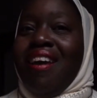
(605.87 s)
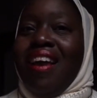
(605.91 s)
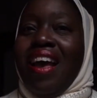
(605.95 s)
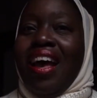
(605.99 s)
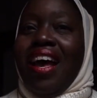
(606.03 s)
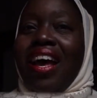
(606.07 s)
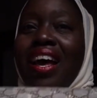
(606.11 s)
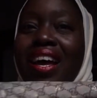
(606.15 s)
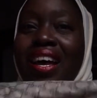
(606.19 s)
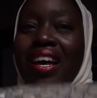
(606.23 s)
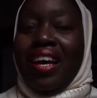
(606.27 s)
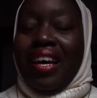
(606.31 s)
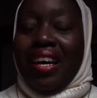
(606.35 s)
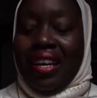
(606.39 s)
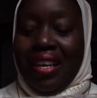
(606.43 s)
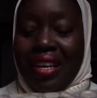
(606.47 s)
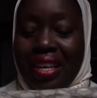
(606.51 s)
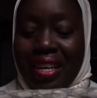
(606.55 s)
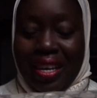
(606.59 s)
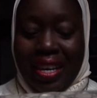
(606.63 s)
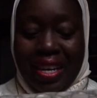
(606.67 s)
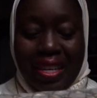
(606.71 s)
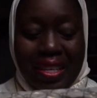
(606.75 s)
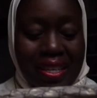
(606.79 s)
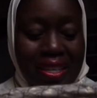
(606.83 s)

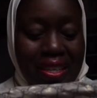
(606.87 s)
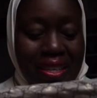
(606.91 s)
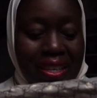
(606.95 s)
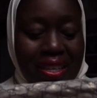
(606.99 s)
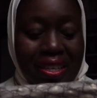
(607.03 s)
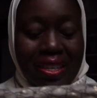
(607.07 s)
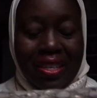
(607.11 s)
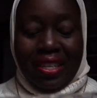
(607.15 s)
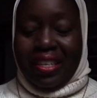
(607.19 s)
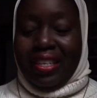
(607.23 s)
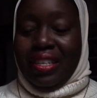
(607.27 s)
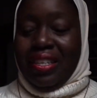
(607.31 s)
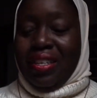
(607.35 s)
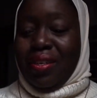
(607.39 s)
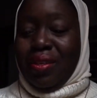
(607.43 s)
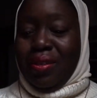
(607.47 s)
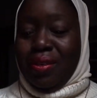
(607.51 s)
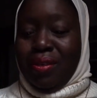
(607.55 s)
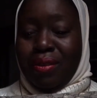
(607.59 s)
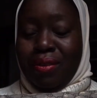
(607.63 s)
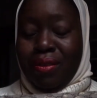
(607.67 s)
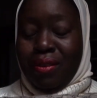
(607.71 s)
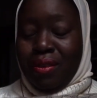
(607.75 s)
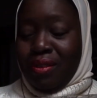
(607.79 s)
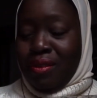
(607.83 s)
I took it
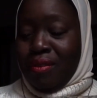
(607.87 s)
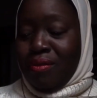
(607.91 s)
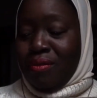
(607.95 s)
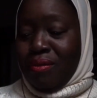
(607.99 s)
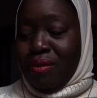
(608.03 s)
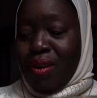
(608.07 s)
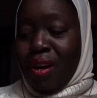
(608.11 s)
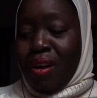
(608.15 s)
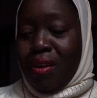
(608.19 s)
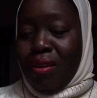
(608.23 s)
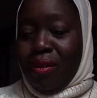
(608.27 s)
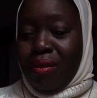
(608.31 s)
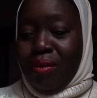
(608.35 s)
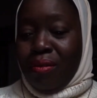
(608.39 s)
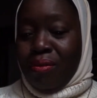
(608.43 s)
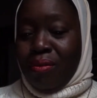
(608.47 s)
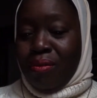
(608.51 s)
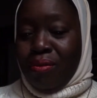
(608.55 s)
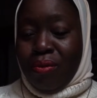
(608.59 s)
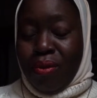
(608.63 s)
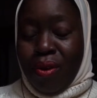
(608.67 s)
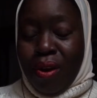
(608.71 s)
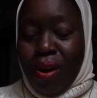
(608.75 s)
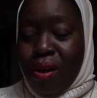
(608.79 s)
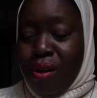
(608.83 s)
to
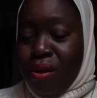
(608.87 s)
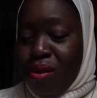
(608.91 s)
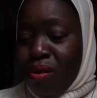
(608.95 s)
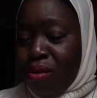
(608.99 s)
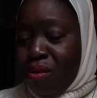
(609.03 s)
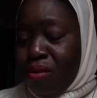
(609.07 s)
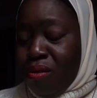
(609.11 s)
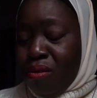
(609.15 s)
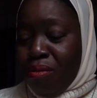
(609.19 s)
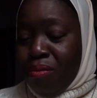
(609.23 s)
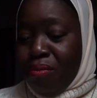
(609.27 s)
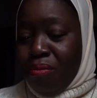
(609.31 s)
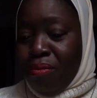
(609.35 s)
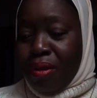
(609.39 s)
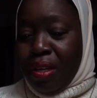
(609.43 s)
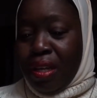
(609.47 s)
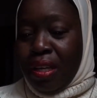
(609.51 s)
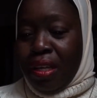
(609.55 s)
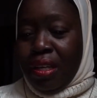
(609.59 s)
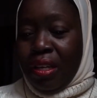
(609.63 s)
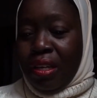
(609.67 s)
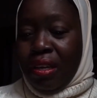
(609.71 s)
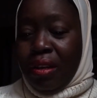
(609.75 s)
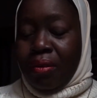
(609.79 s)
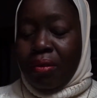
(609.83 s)
Rome
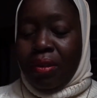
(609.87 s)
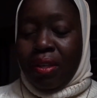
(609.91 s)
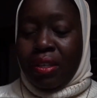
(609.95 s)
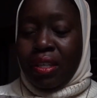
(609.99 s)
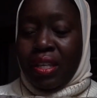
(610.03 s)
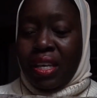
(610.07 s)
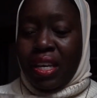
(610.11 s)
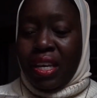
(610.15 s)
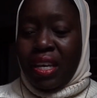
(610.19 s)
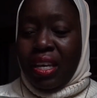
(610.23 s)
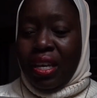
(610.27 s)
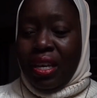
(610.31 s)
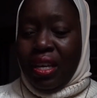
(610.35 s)
and to